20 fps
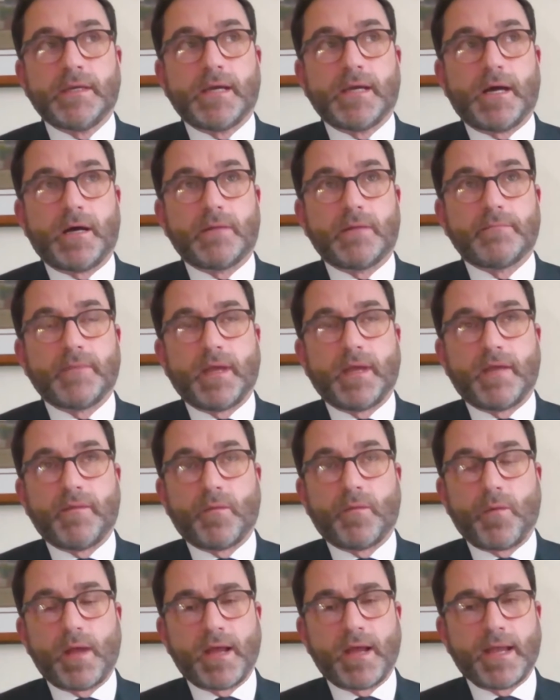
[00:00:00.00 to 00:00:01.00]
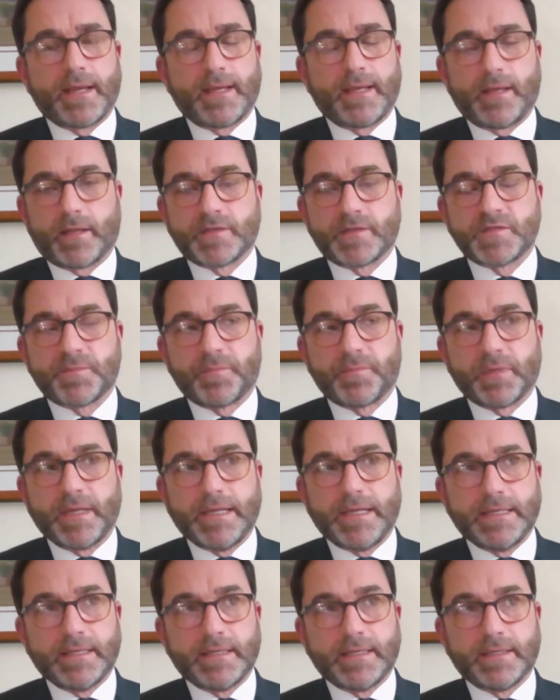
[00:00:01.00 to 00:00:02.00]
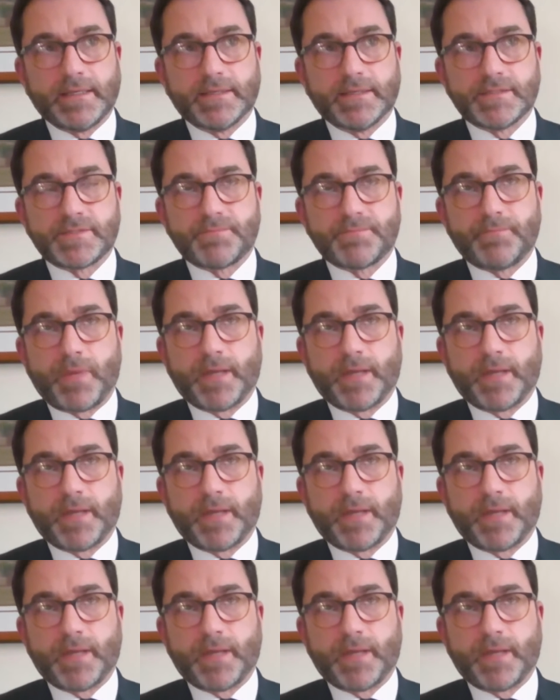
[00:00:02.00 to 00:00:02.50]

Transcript: Um, and the way I can explain it is